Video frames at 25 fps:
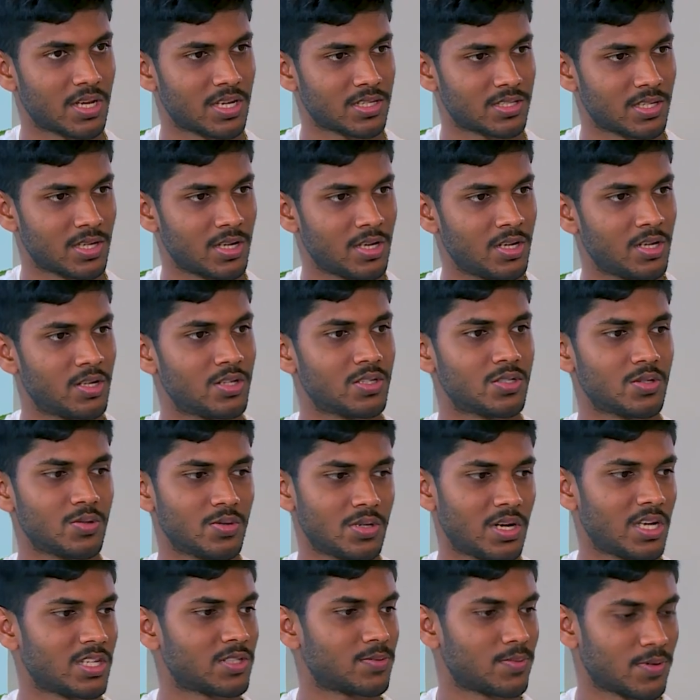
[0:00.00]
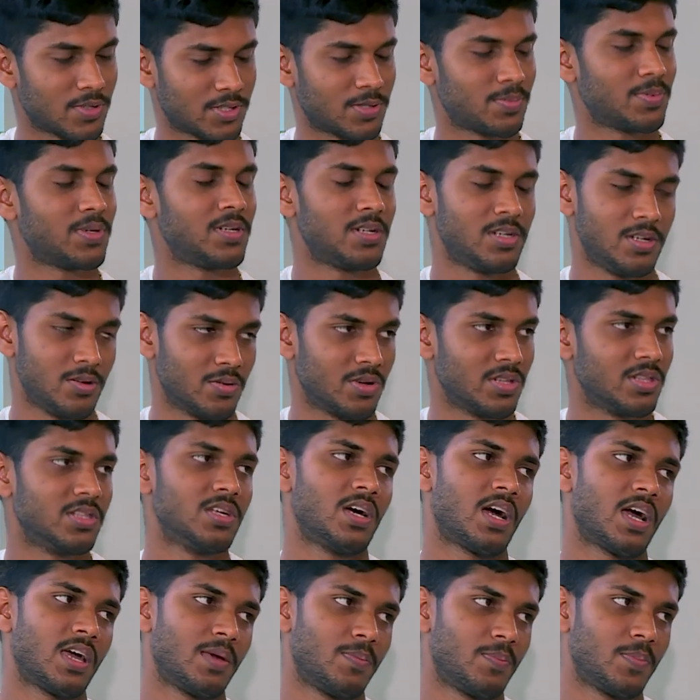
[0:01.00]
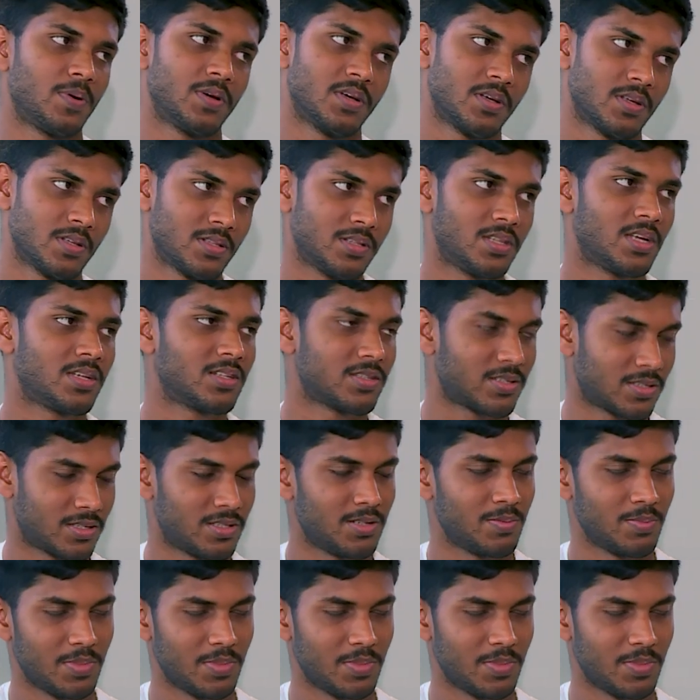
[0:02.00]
as soon as possible during the hype. That's the